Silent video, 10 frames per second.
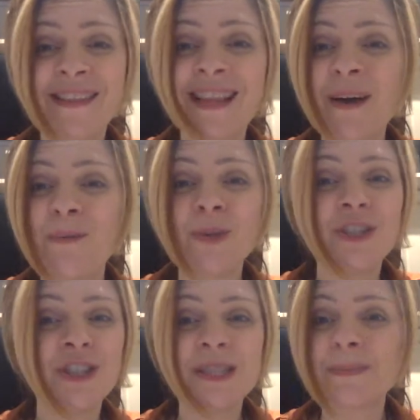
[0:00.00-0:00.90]
that would
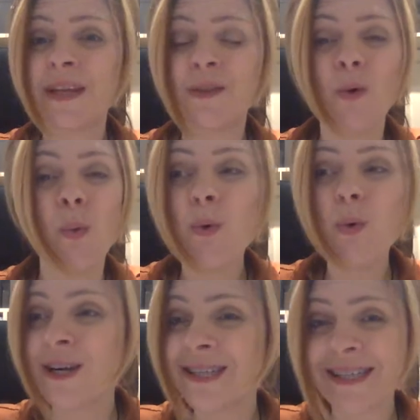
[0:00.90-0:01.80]
just be the
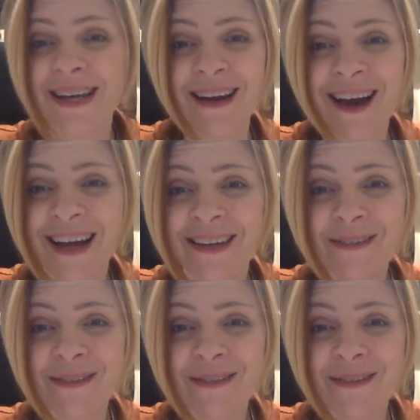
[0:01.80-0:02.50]
worst thing that I,